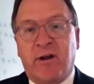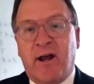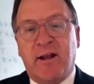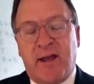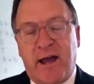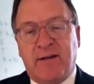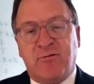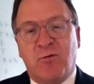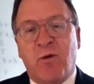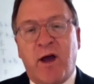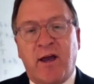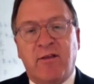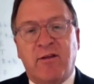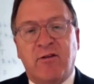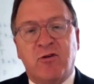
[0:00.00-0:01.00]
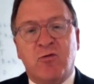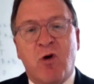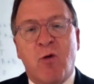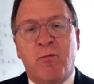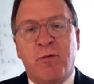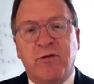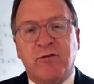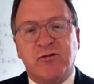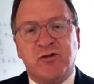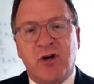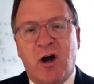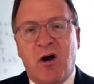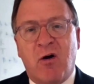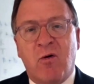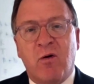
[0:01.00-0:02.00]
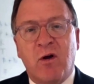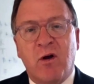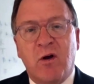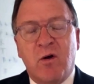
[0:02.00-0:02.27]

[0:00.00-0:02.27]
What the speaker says: And I like the way that you opened the show.